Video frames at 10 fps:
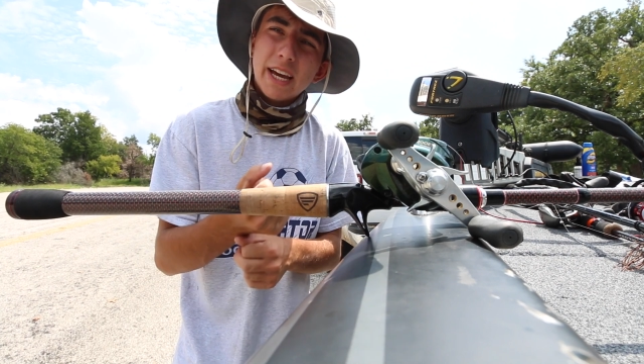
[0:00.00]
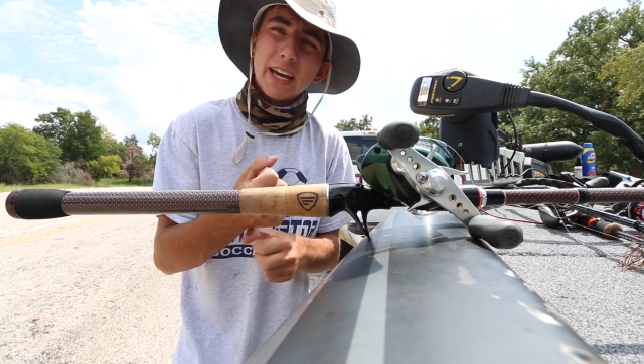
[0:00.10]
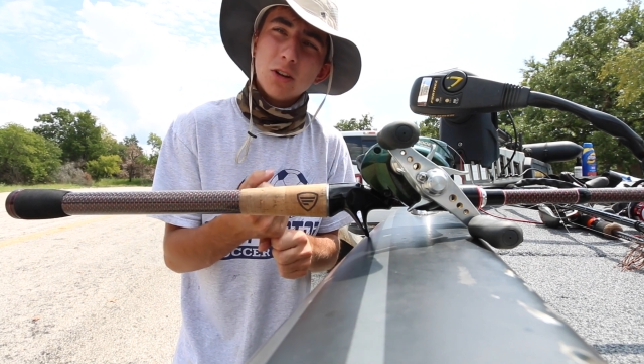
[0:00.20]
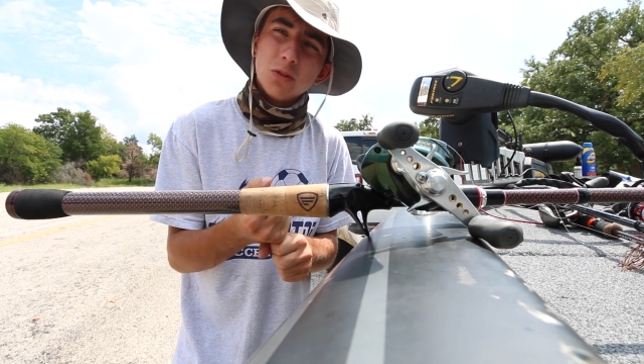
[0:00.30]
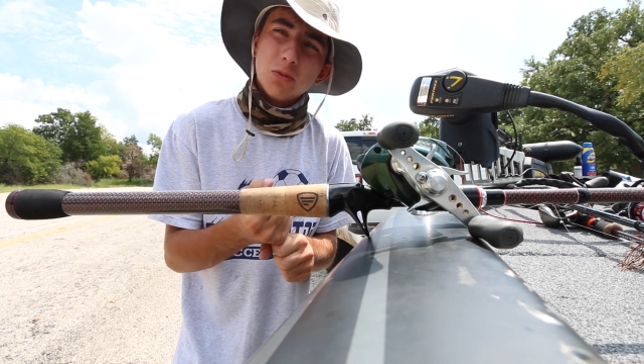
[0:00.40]

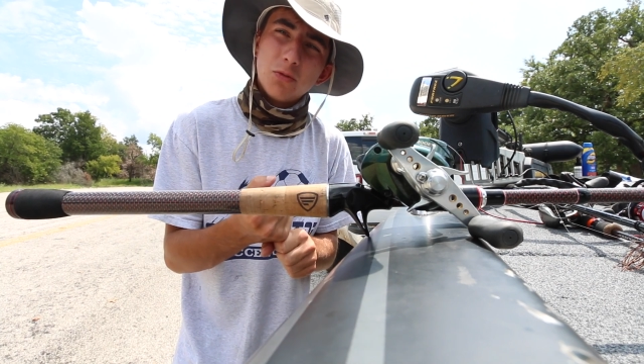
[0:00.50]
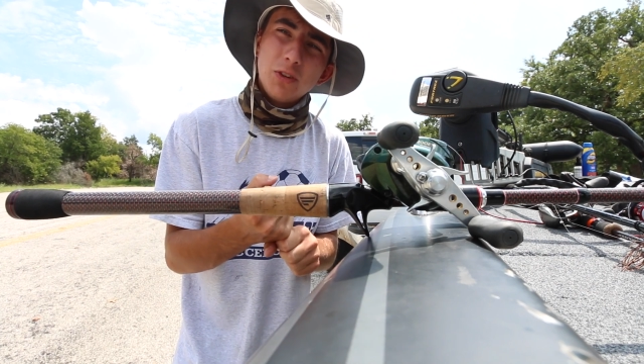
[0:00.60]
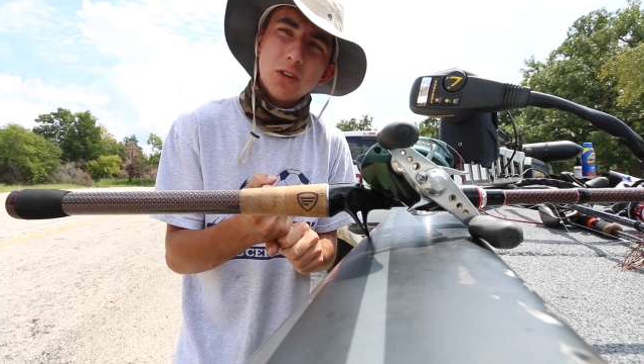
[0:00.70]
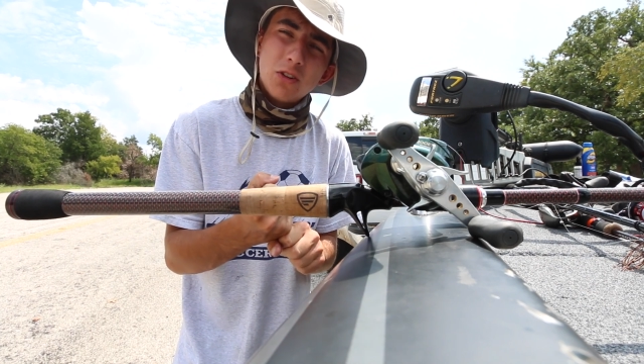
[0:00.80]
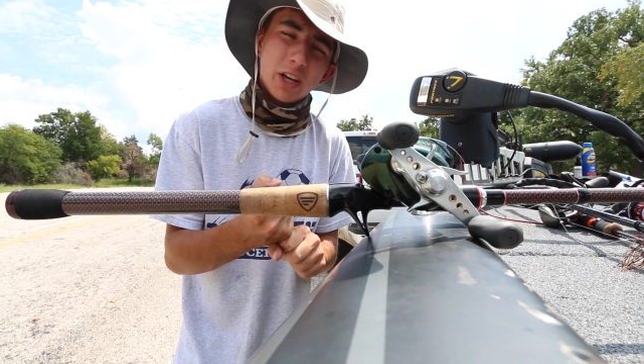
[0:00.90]
it'll
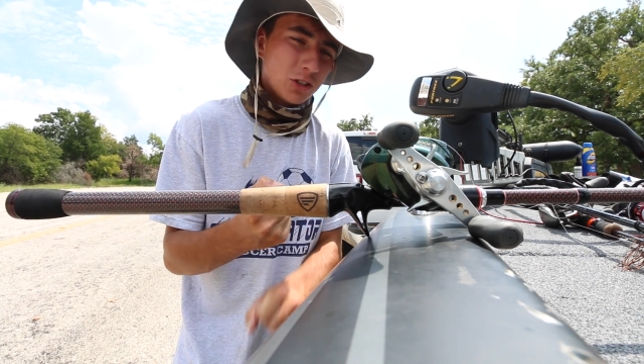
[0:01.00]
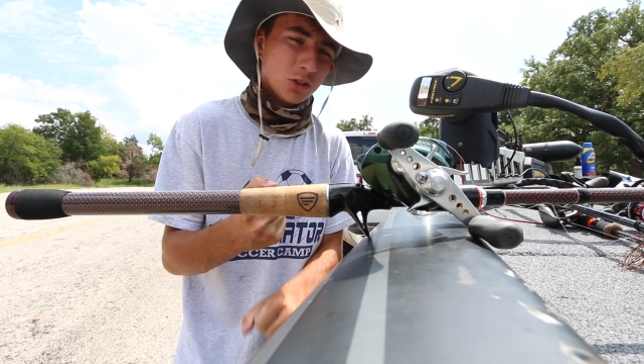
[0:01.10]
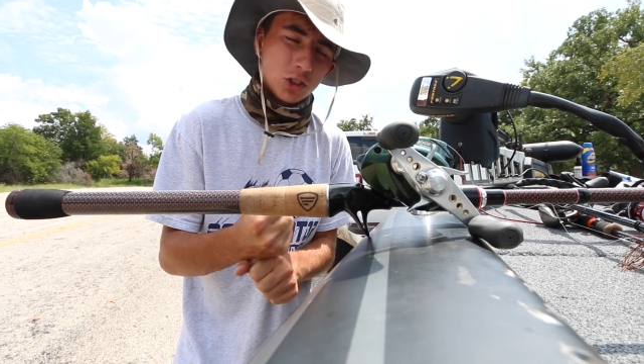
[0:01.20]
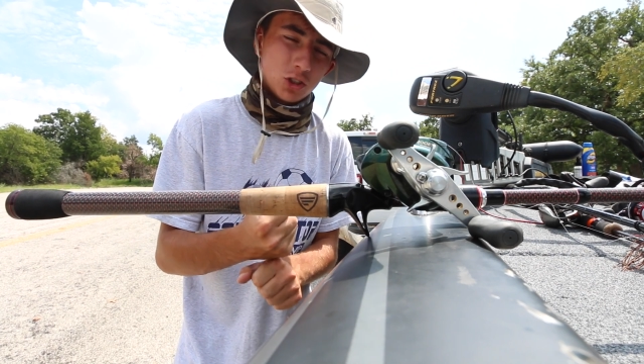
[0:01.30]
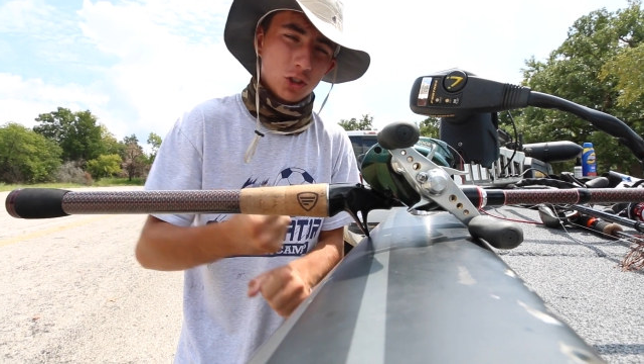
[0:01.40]
feel like you're
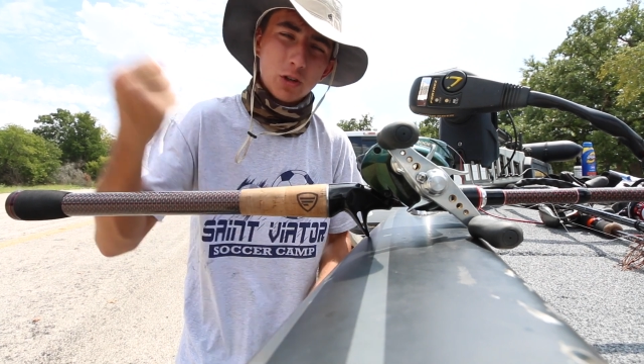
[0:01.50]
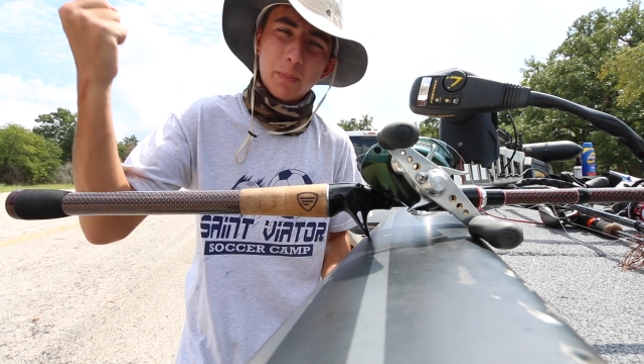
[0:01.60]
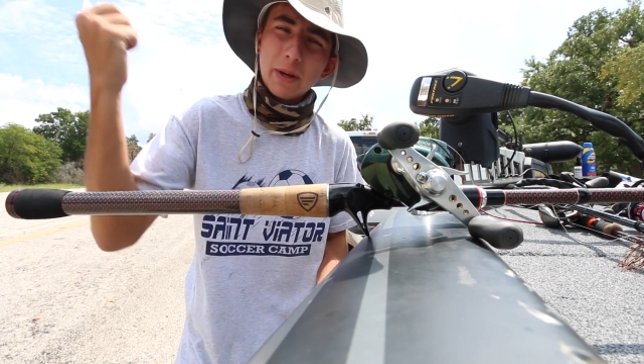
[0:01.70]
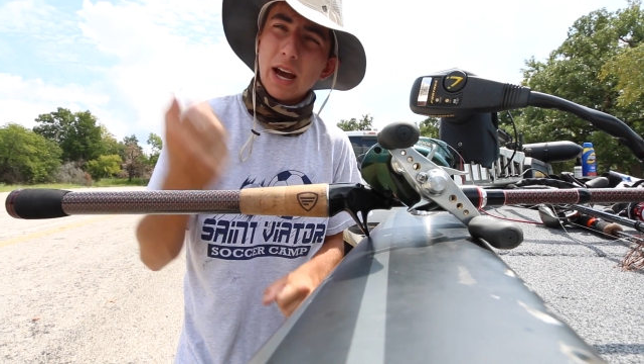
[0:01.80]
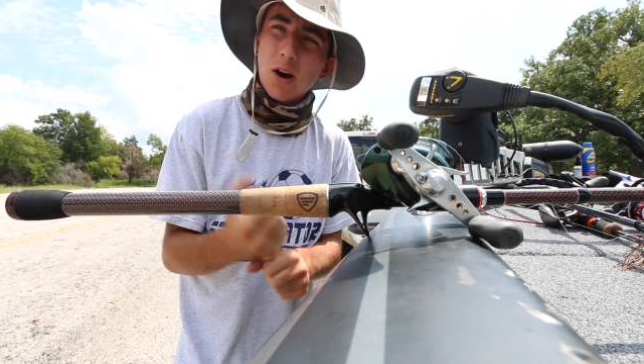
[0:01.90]
just
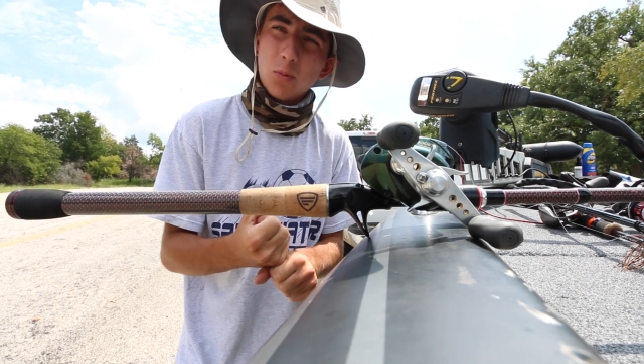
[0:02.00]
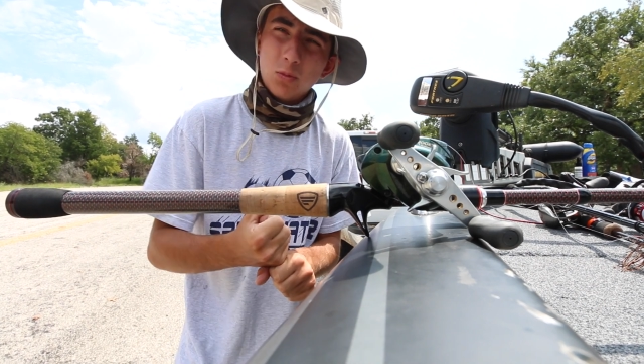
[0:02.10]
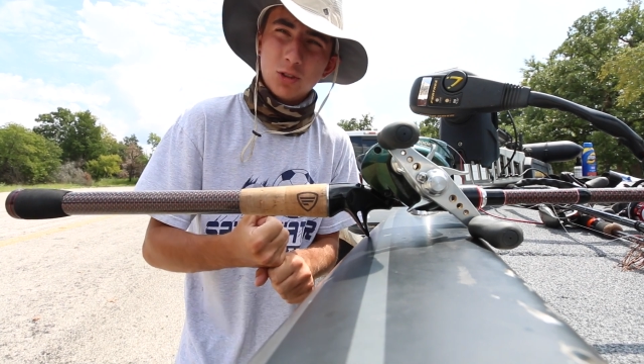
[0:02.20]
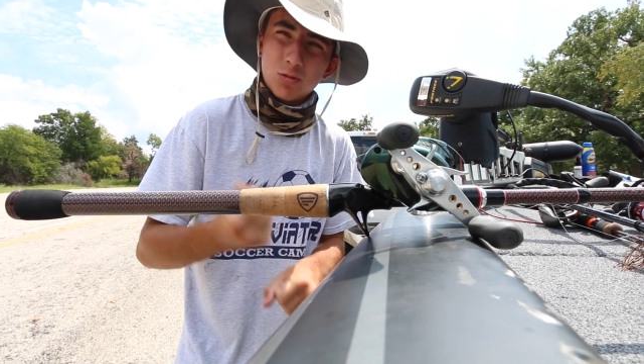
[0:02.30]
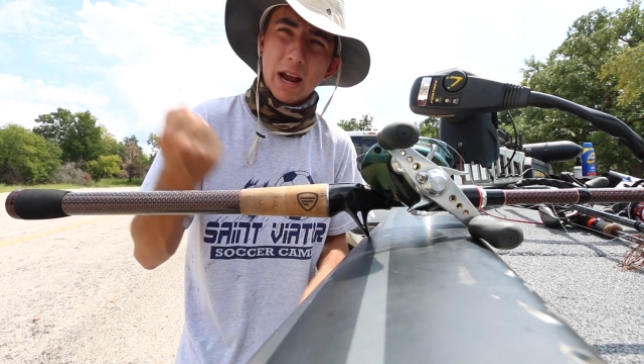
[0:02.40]
stripping
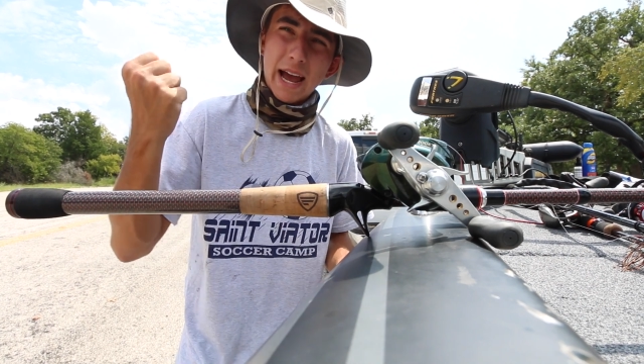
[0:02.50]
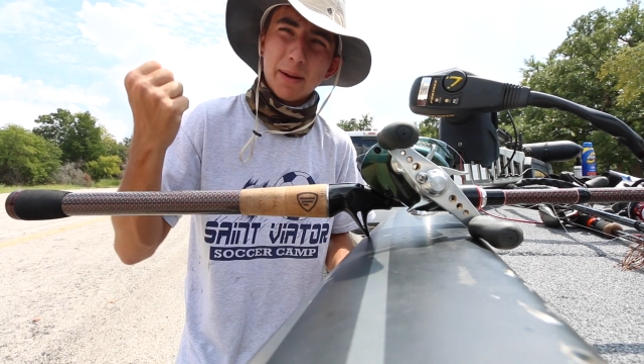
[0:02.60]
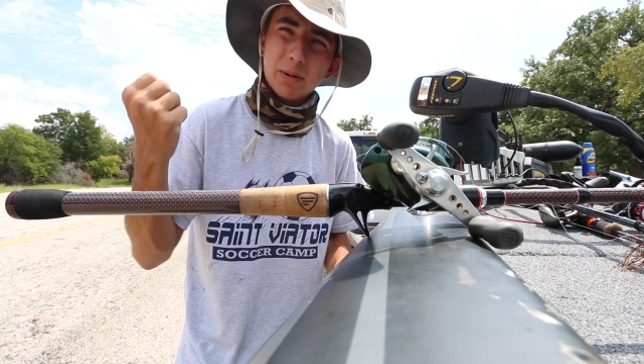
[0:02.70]
out drag,